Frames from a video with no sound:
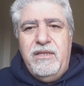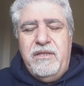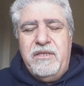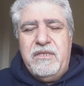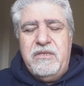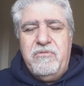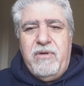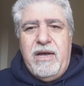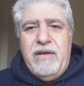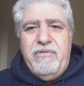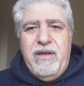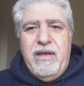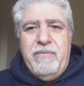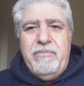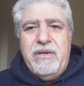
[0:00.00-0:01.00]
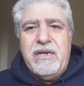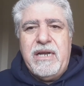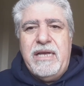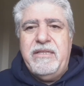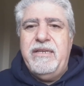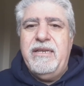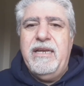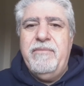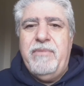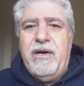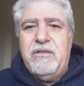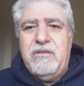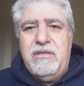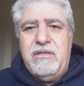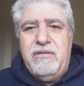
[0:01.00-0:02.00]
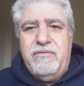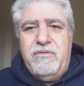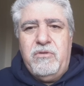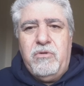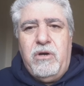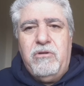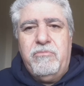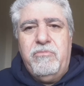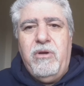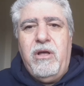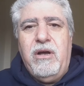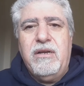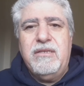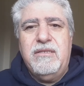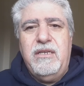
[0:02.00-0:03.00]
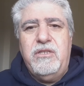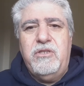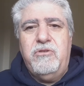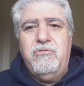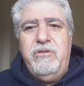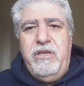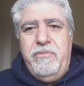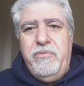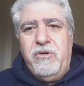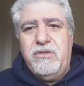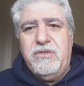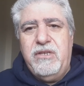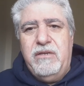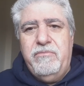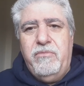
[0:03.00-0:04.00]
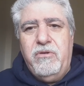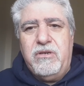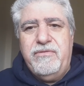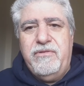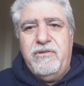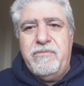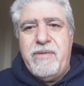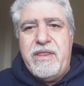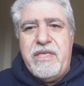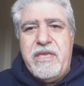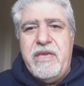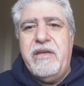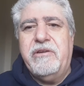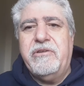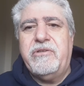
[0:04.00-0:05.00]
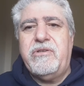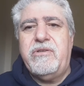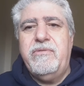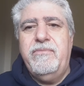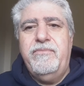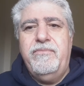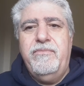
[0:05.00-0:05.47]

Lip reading: This is why we have been writing about it through our blogs and through ebooks and books for many years.